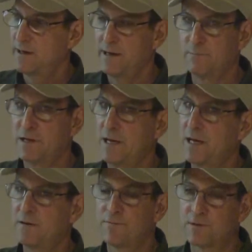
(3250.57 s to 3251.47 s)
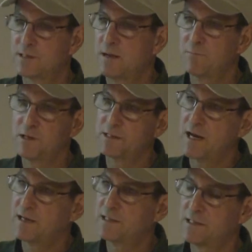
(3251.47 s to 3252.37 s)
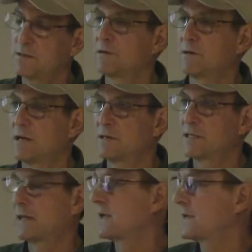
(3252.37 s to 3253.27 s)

And Meheen for some reason, I still don't understand.